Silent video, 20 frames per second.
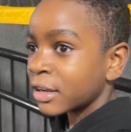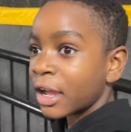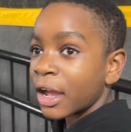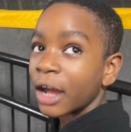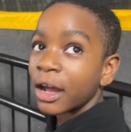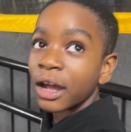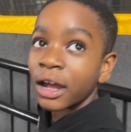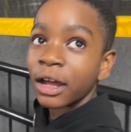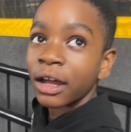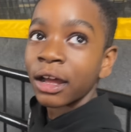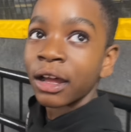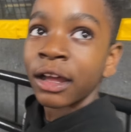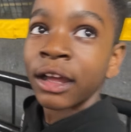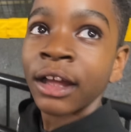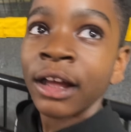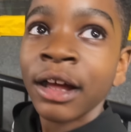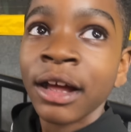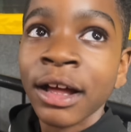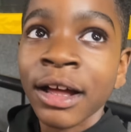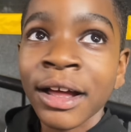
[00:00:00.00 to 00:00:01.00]
Huh?
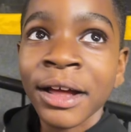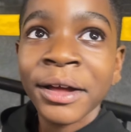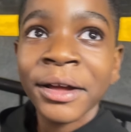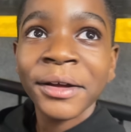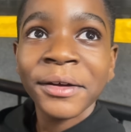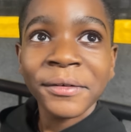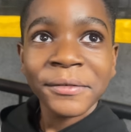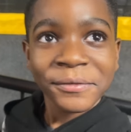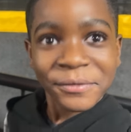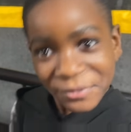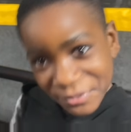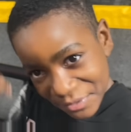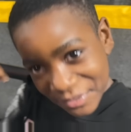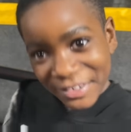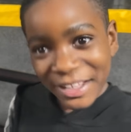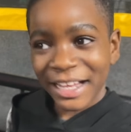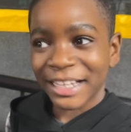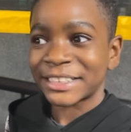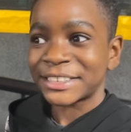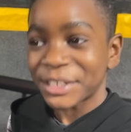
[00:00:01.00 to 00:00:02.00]

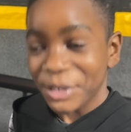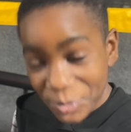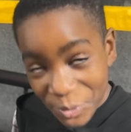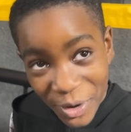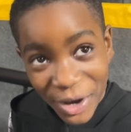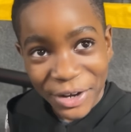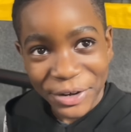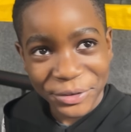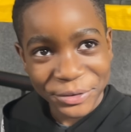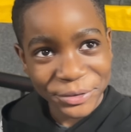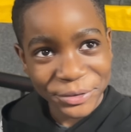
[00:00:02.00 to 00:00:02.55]
I still want it.